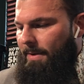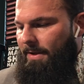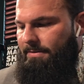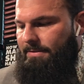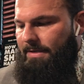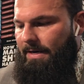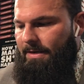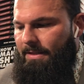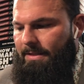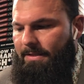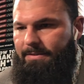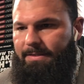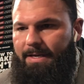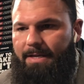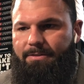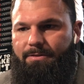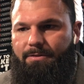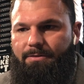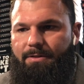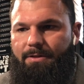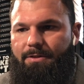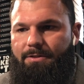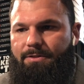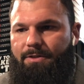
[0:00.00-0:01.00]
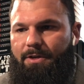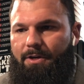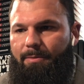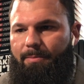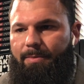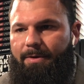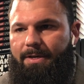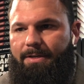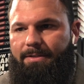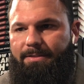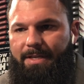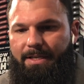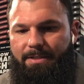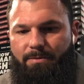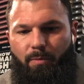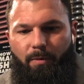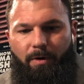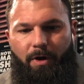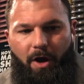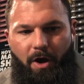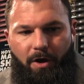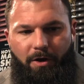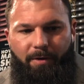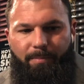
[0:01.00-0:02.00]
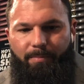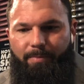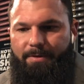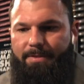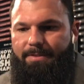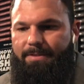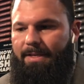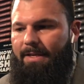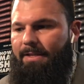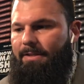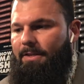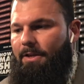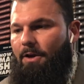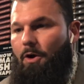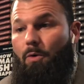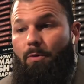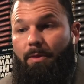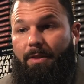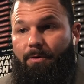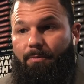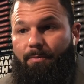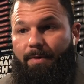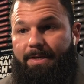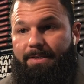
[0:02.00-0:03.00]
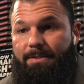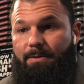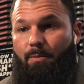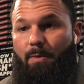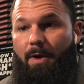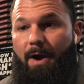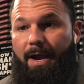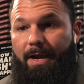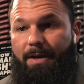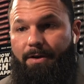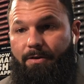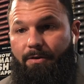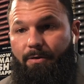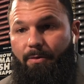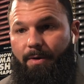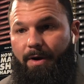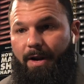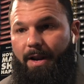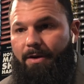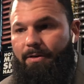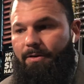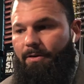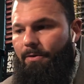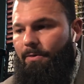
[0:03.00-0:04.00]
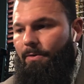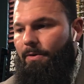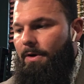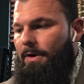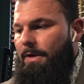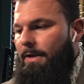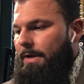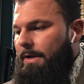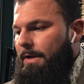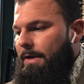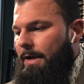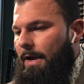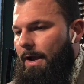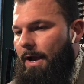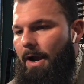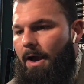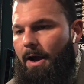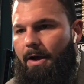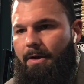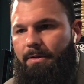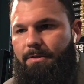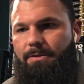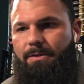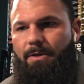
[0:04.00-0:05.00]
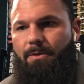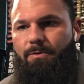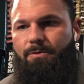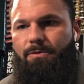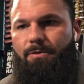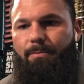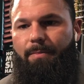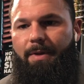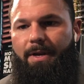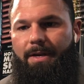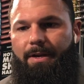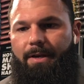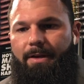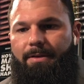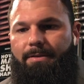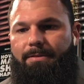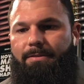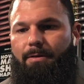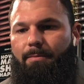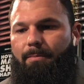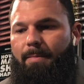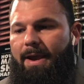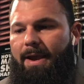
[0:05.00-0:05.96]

meltdown of the desert this year because that's 100% the only reason why I do what I do uh, on social media. So,